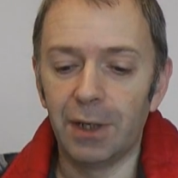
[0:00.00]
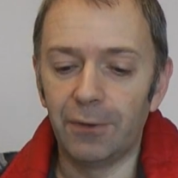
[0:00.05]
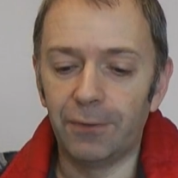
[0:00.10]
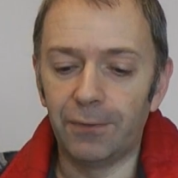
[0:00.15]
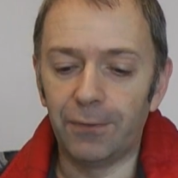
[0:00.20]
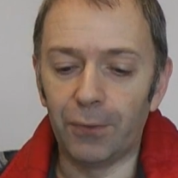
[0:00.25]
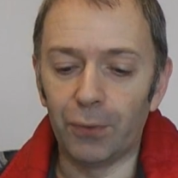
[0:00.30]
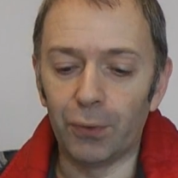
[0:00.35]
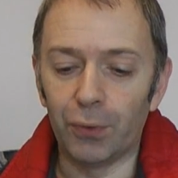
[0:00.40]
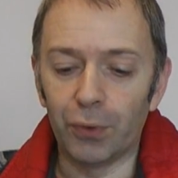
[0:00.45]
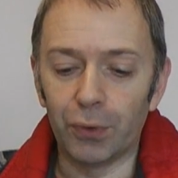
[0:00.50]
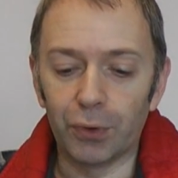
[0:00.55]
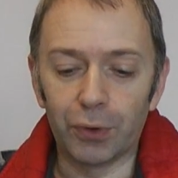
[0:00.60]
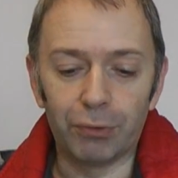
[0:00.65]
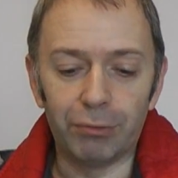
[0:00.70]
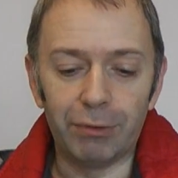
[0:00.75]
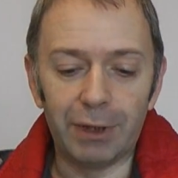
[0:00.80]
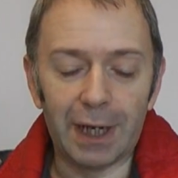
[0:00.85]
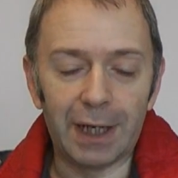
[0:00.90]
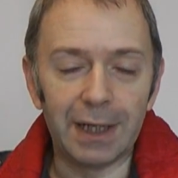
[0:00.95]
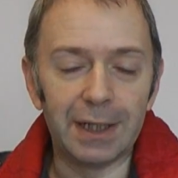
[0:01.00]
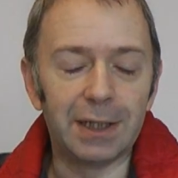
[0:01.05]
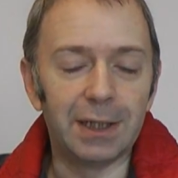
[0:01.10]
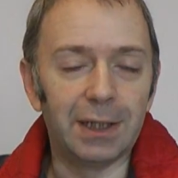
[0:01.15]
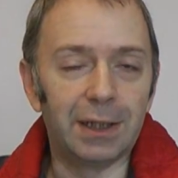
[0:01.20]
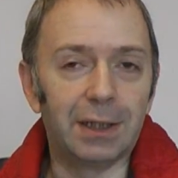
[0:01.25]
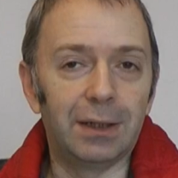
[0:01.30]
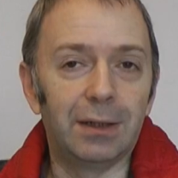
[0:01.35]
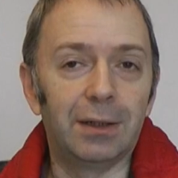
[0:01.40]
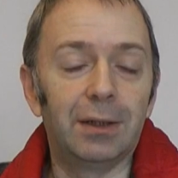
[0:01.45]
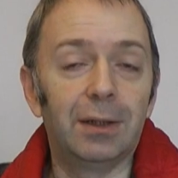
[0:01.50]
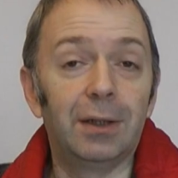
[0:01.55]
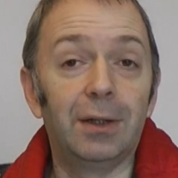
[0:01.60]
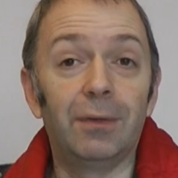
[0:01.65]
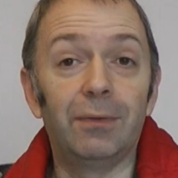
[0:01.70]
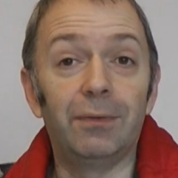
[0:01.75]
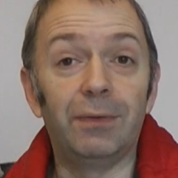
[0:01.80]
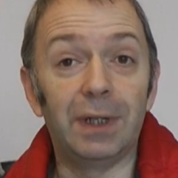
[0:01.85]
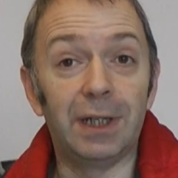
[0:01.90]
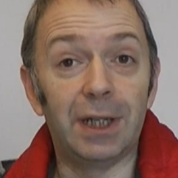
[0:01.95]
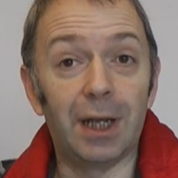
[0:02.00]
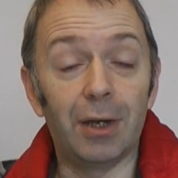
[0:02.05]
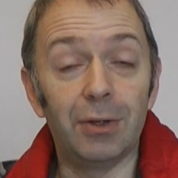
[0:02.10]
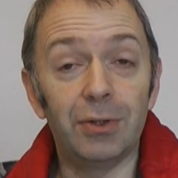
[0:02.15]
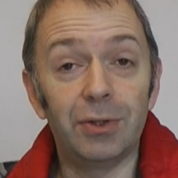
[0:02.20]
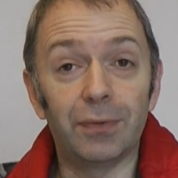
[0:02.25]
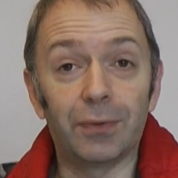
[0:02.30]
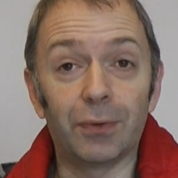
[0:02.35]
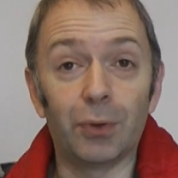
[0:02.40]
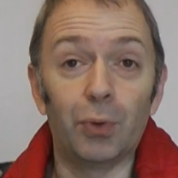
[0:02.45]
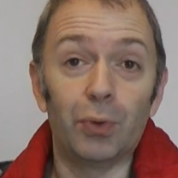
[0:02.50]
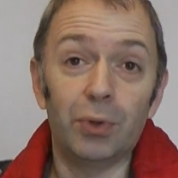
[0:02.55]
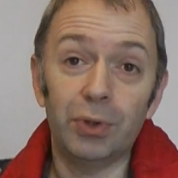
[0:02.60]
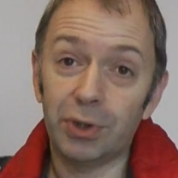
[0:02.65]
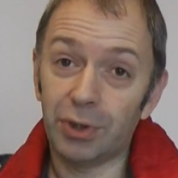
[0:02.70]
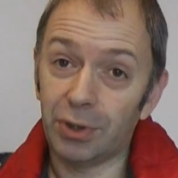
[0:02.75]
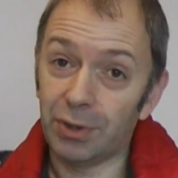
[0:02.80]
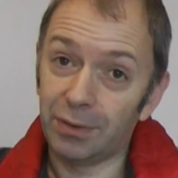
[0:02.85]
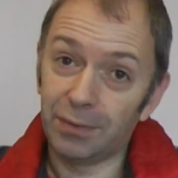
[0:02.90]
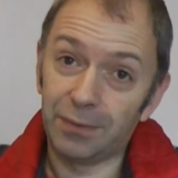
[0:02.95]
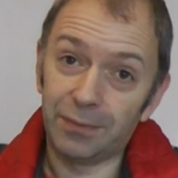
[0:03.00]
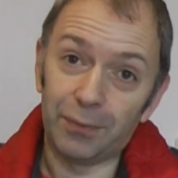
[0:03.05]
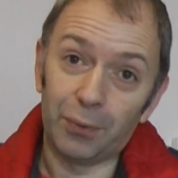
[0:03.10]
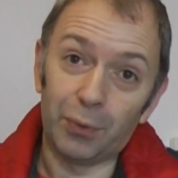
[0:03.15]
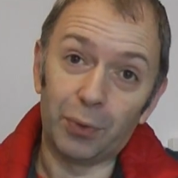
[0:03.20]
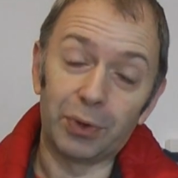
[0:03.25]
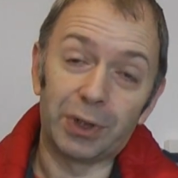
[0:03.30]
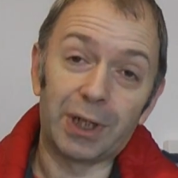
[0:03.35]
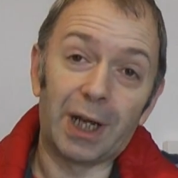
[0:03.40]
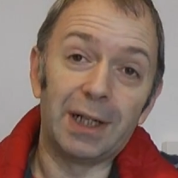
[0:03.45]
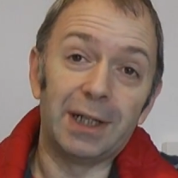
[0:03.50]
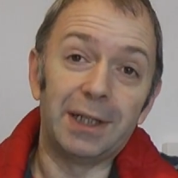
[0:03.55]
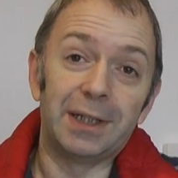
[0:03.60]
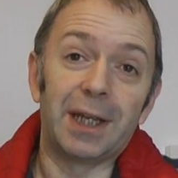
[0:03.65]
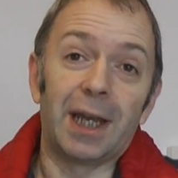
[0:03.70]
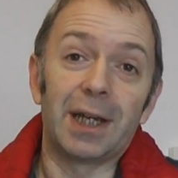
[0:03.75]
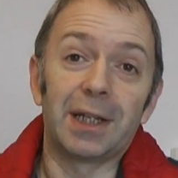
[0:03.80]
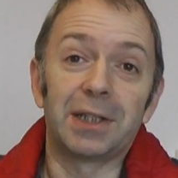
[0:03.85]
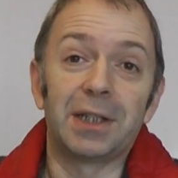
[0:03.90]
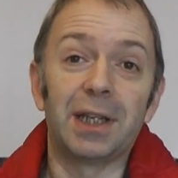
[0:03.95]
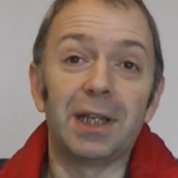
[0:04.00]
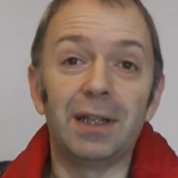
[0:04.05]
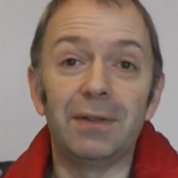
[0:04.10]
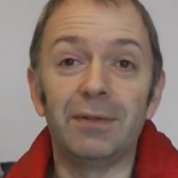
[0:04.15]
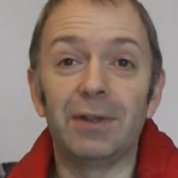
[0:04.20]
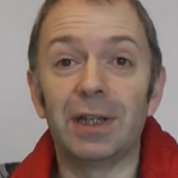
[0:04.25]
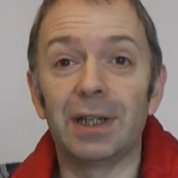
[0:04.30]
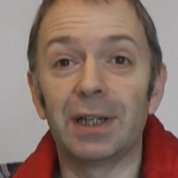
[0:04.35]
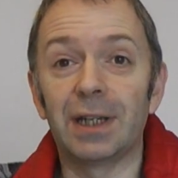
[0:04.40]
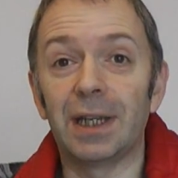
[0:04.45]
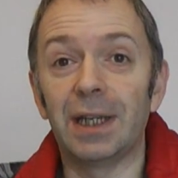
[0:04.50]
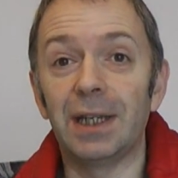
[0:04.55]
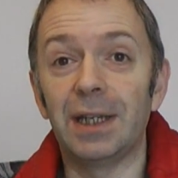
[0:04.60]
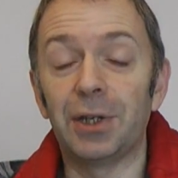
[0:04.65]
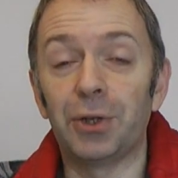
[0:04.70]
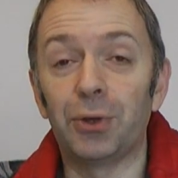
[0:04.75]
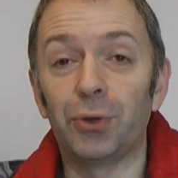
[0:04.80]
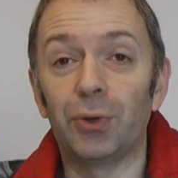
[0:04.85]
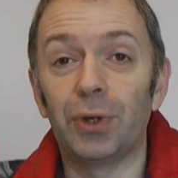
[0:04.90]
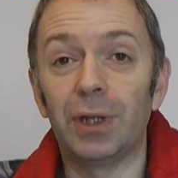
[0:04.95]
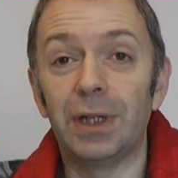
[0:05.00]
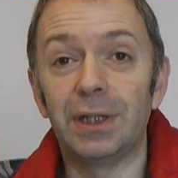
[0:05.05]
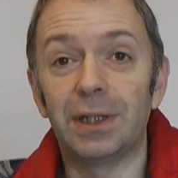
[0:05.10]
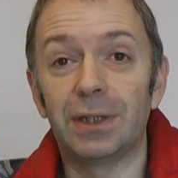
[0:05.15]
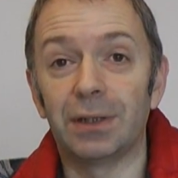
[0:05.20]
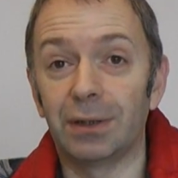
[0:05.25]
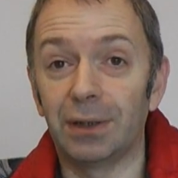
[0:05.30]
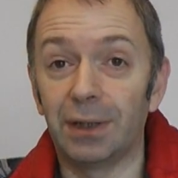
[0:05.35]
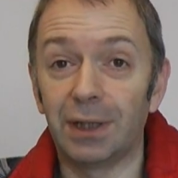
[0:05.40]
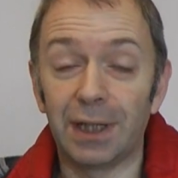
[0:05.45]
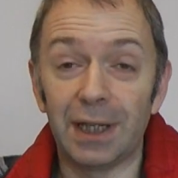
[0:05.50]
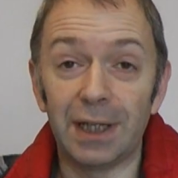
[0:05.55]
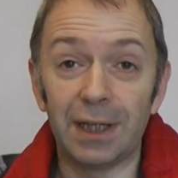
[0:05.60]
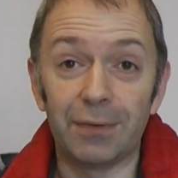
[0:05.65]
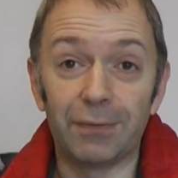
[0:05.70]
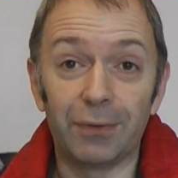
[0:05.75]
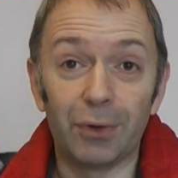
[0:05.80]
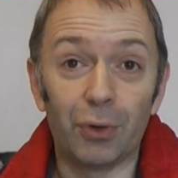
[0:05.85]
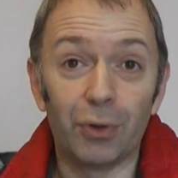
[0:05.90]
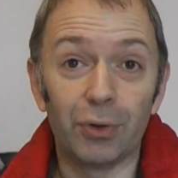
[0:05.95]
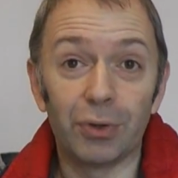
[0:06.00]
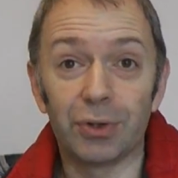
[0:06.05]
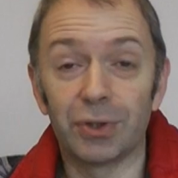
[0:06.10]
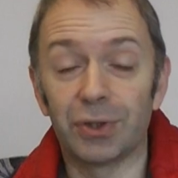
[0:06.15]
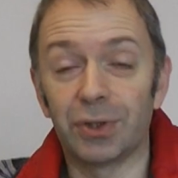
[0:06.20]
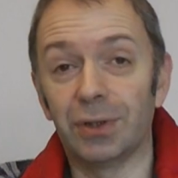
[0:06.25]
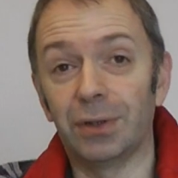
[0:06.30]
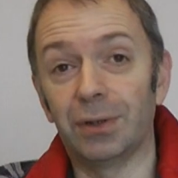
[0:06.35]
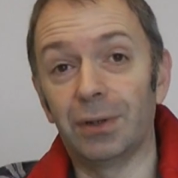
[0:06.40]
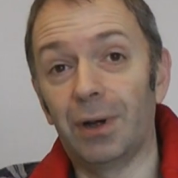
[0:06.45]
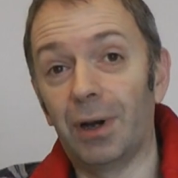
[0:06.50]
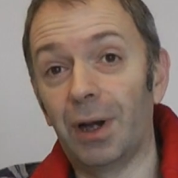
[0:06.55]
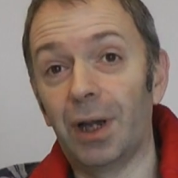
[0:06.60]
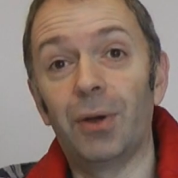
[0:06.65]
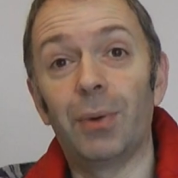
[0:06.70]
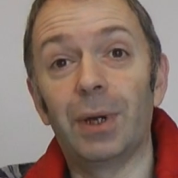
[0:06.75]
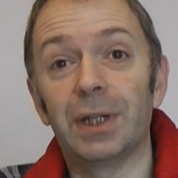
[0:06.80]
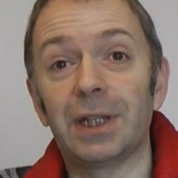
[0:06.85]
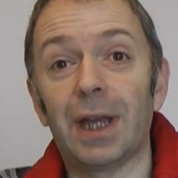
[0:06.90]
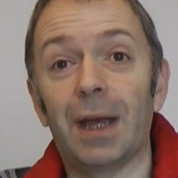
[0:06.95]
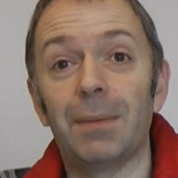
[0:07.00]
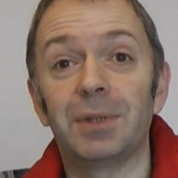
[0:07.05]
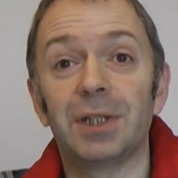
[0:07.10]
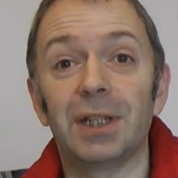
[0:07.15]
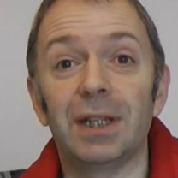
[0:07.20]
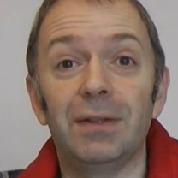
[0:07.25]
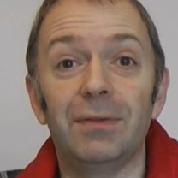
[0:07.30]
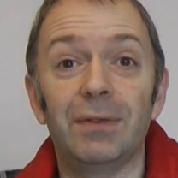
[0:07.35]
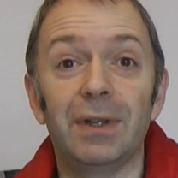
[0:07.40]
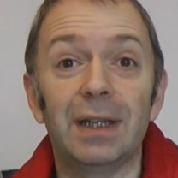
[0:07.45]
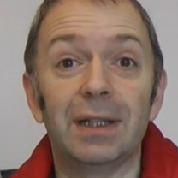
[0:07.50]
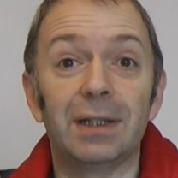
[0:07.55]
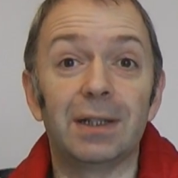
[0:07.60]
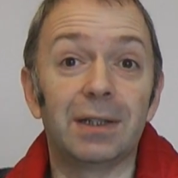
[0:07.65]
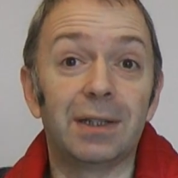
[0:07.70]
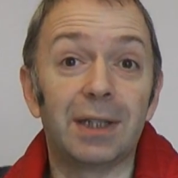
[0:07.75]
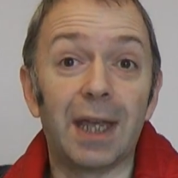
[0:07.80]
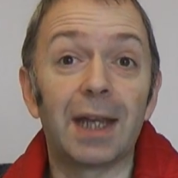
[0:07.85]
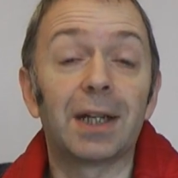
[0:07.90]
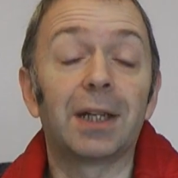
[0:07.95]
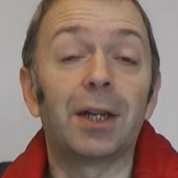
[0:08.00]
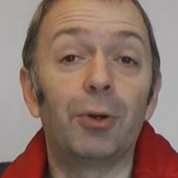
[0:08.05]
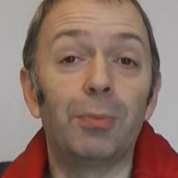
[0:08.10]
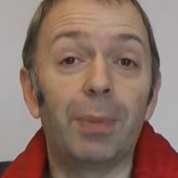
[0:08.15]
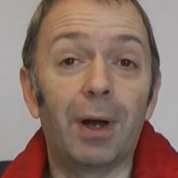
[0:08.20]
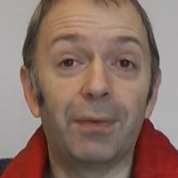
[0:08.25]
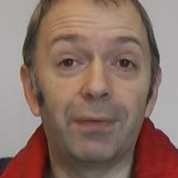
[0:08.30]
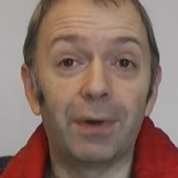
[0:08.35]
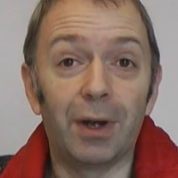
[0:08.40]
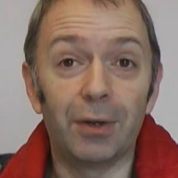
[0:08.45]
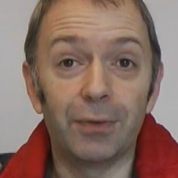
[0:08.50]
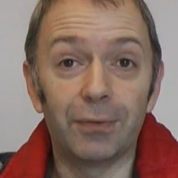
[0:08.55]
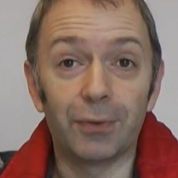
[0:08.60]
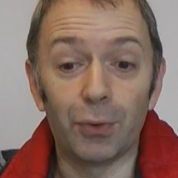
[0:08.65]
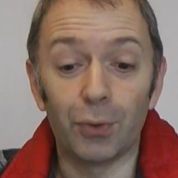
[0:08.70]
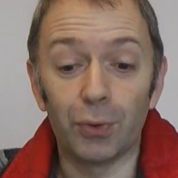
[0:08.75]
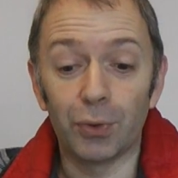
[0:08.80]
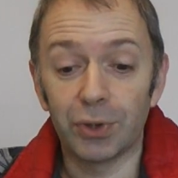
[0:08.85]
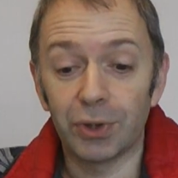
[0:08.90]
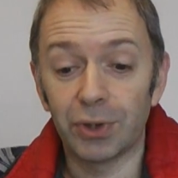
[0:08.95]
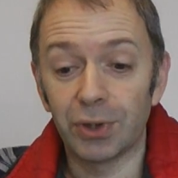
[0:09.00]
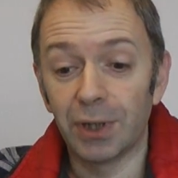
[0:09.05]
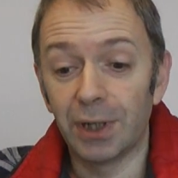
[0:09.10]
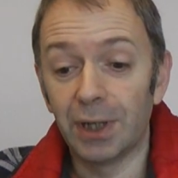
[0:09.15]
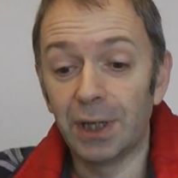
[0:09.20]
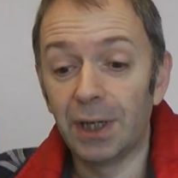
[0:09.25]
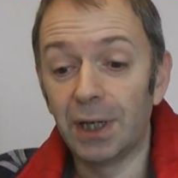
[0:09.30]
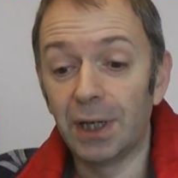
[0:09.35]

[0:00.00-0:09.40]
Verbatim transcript: for creating videos, of course, for Daily Tech T V and Geekanoids and Geek Vlogs and iOS App T V and Techno Buffalo, of course.